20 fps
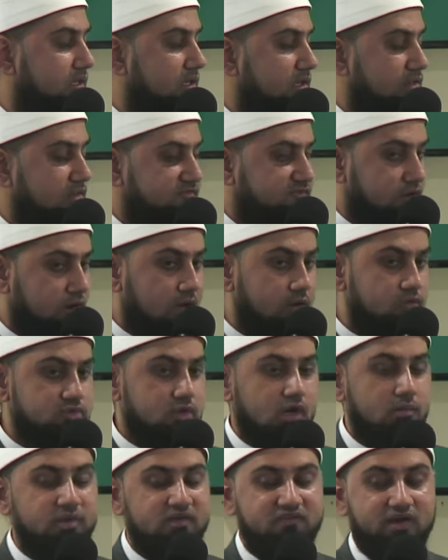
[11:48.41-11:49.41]
Pharaoh's
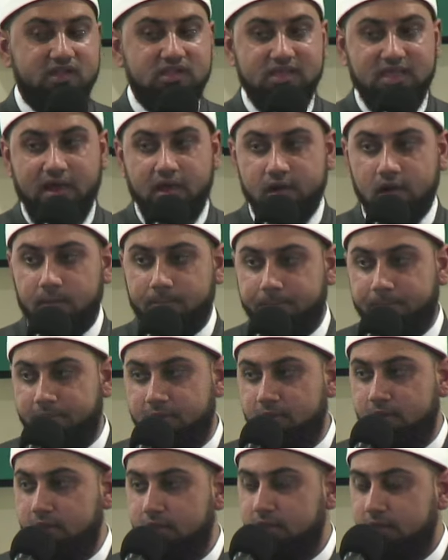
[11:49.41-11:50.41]
army finally caught
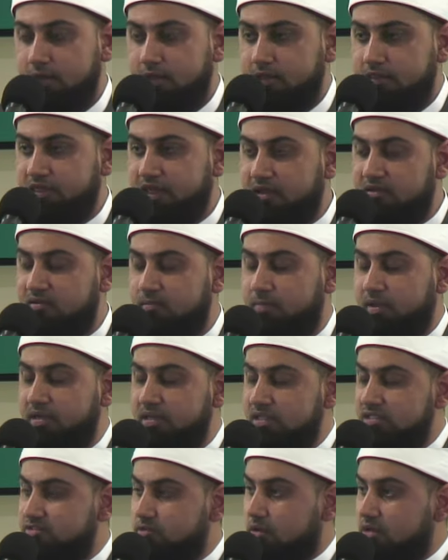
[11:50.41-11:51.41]
up. Then Bani
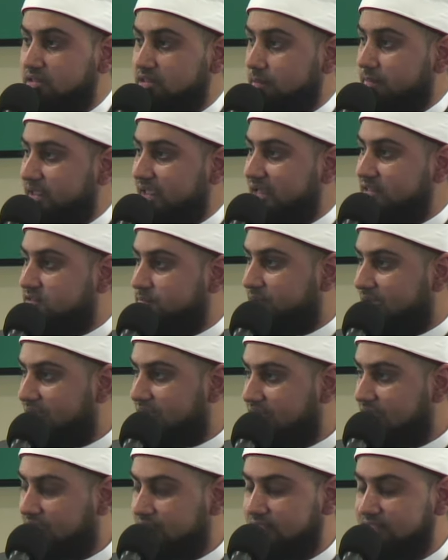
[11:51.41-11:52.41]
Israel, they began to
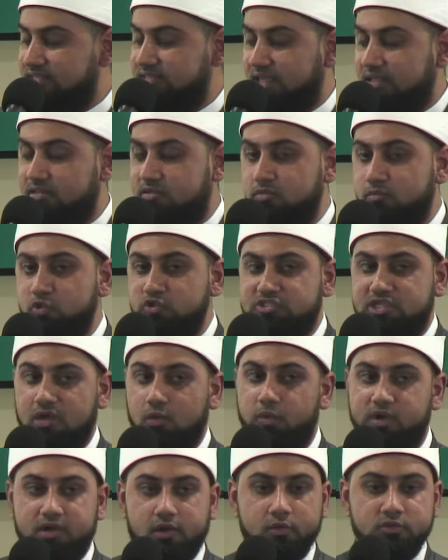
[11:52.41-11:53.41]
panic and they said to Musa,
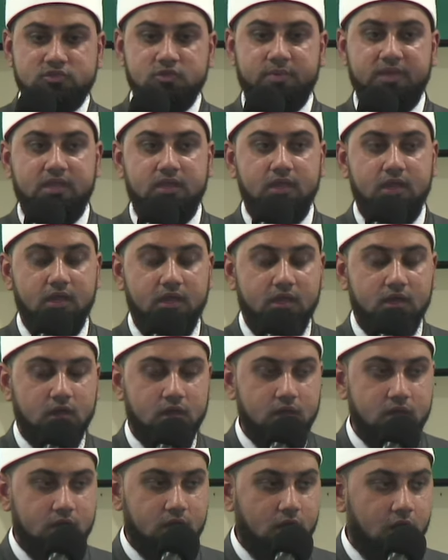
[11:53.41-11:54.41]
we're going to
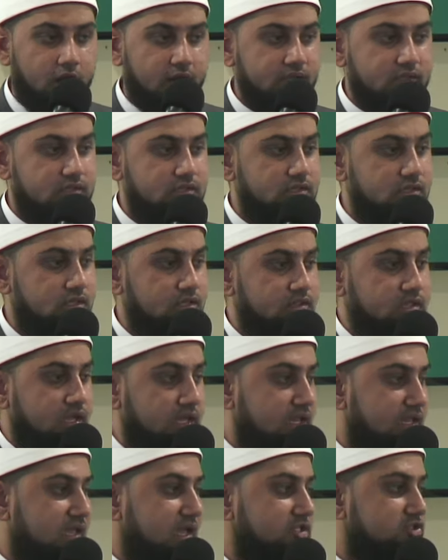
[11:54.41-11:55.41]
be caught. They're
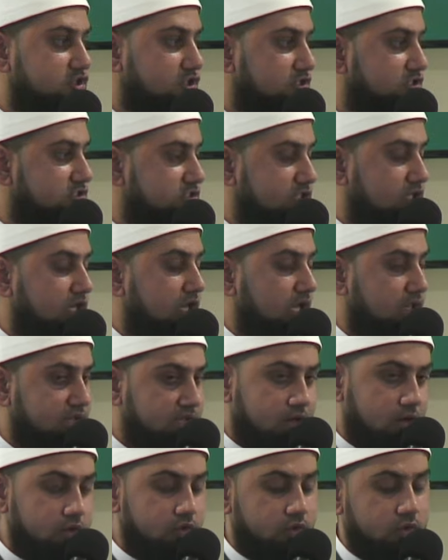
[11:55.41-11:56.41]
going to catch us and they're
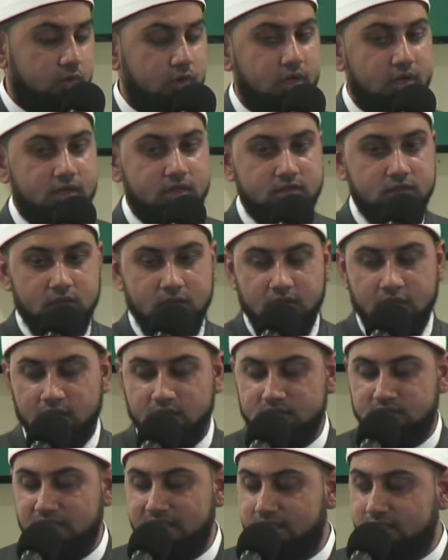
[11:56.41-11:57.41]
going to uh,
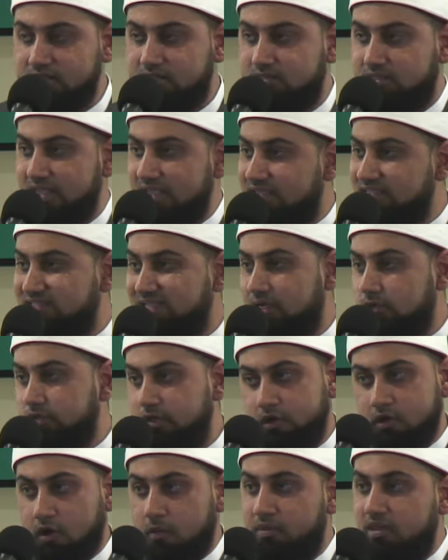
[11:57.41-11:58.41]
take, us, take us out. They're
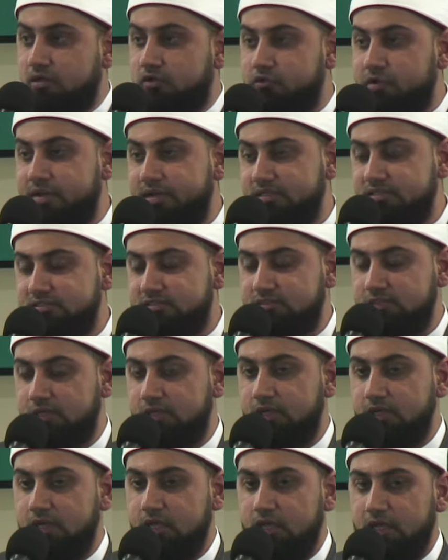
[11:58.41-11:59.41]
going to obliterate us.
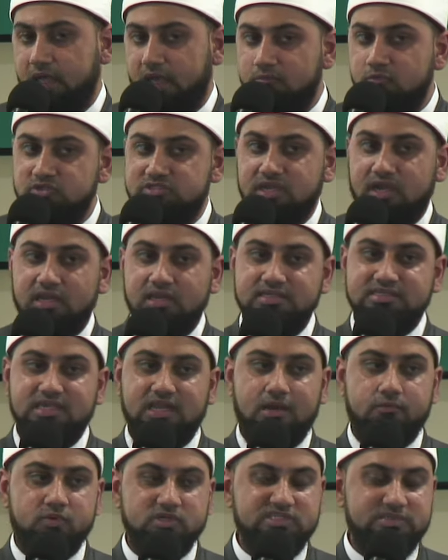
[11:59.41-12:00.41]
And Musa
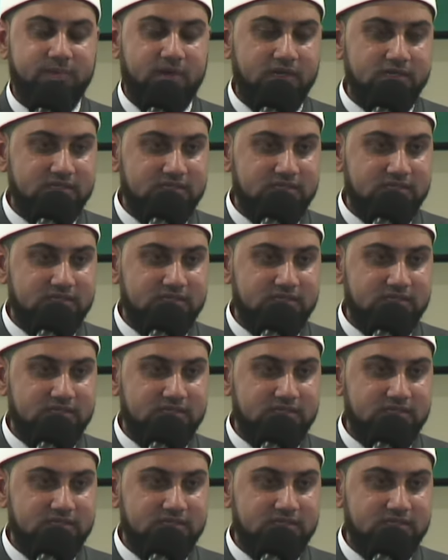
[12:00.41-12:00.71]
salam responded,